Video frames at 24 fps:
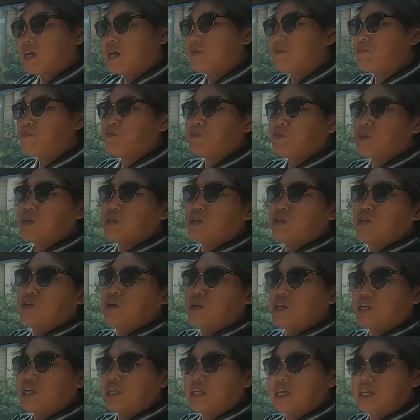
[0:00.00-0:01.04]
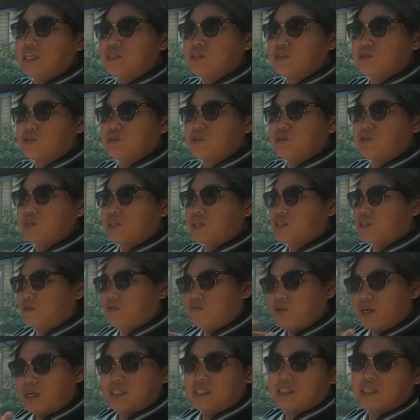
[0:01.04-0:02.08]
that you only need to do this
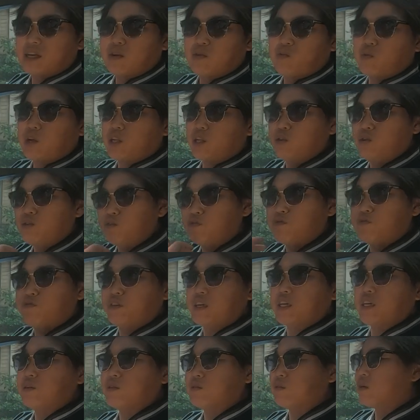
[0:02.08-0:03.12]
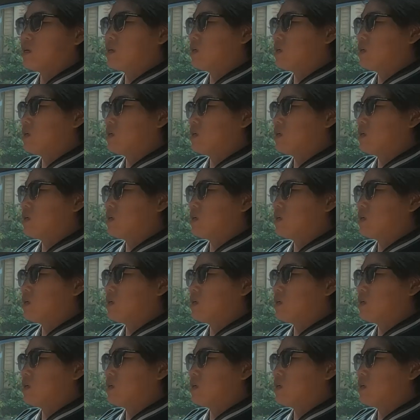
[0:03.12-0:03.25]
reset when you feel